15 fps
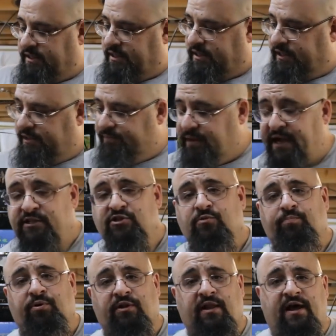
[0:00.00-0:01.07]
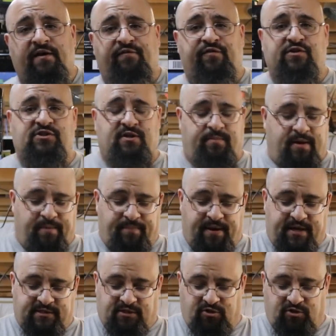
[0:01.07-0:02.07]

Um, I do put live fish on my box.